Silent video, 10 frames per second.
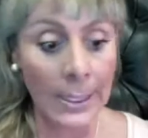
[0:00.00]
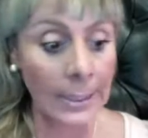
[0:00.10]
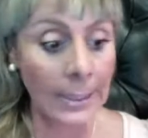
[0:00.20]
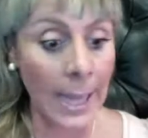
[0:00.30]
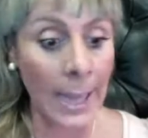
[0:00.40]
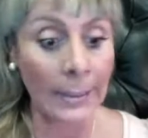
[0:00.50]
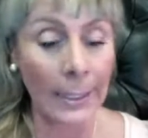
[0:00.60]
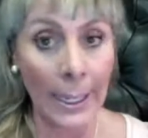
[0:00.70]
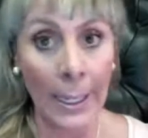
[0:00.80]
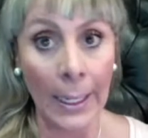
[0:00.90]
is that
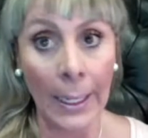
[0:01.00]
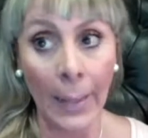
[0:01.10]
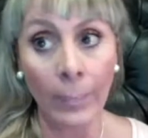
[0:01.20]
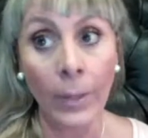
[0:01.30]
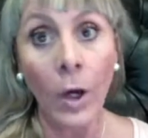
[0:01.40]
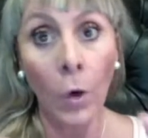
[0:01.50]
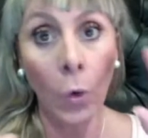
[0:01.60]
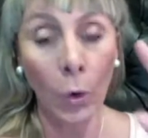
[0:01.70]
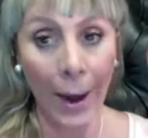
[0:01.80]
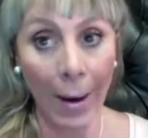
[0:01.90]

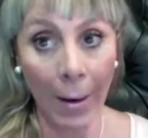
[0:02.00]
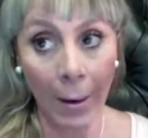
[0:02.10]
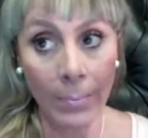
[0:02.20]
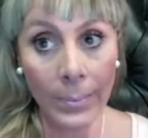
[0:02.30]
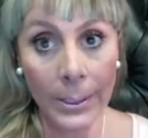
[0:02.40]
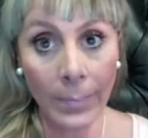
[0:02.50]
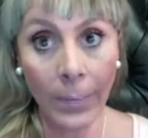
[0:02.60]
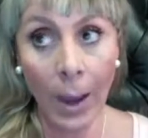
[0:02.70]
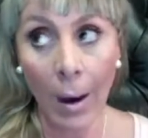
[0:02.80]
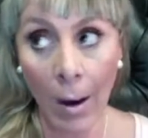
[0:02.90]
our arms
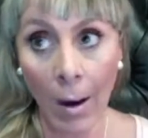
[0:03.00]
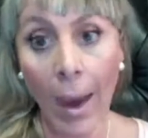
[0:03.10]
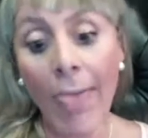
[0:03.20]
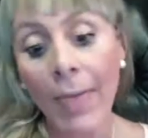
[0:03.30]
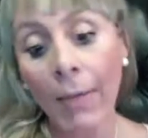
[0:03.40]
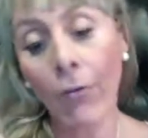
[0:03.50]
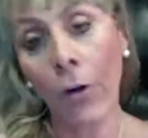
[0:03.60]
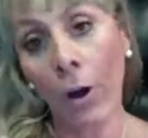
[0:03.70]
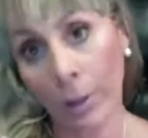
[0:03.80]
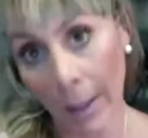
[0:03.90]
are the
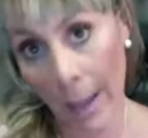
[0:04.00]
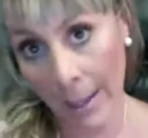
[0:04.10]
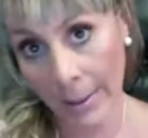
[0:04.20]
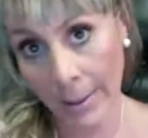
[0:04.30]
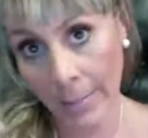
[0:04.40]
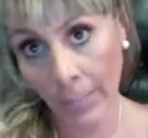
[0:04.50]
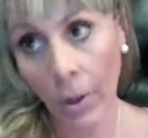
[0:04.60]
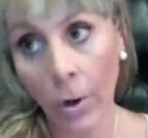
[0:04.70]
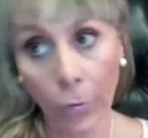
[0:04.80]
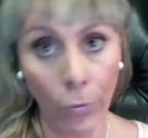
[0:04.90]
front legs
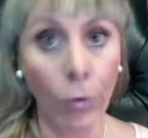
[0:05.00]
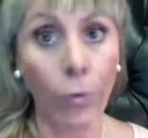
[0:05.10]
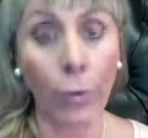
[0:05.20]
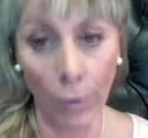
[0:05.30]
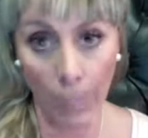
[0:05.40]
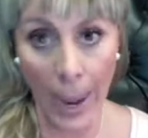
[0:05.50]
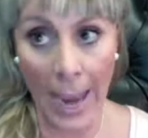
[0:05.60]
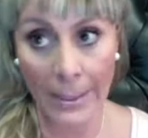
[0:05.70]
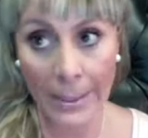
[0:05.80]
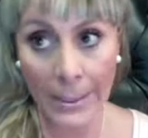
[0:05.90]
of our
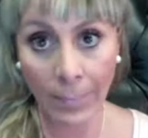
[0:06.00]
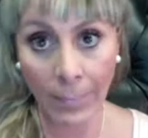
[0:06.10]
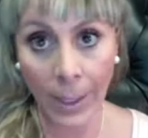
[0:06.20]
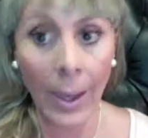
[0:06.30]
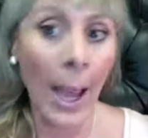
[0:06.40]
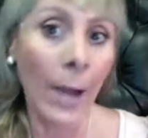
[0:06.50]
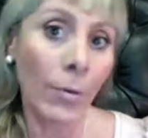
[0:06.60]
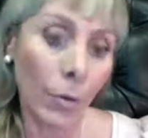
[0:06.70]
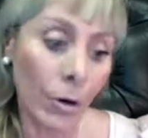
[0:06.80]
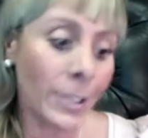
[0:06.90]
pets. And
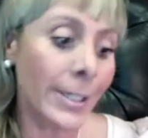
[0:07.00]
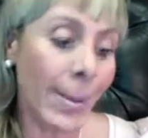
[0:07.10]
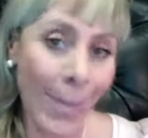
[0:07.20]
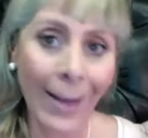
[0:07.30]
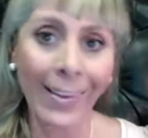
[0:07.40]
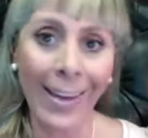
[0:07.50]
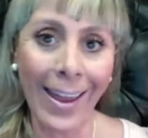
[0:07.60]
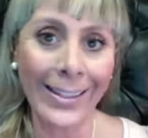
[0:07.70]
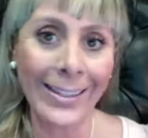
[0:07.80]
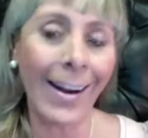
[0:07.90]
of course, the back
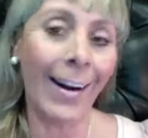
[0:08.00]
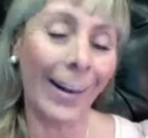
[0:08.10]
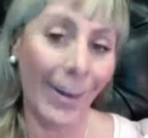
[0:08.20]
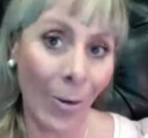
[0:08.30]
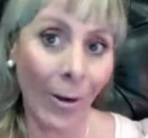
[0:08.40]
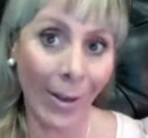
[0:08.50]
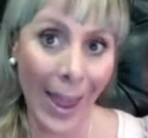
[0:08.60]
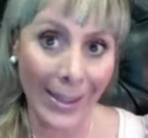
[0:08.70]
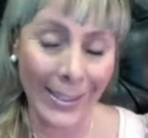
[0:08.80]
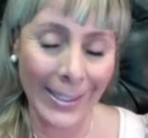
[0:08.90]
legs are our
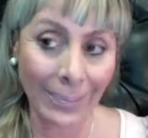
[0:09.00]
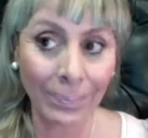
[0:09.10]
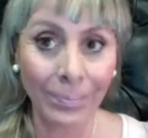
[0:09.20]
legs.